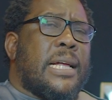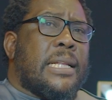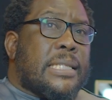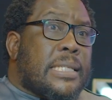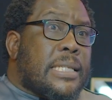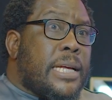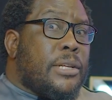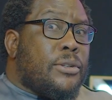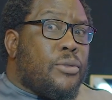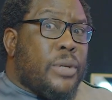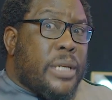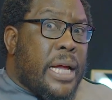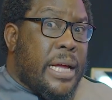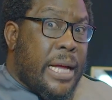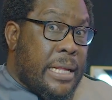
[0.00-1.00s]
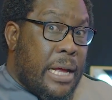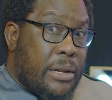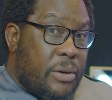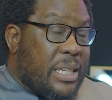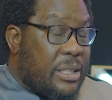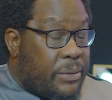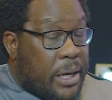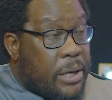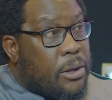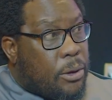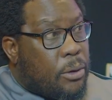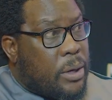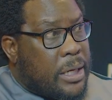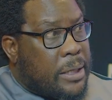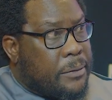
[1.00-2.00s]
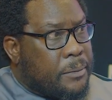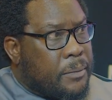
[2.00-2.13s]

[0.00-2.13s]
and say today, and I know it's very funny,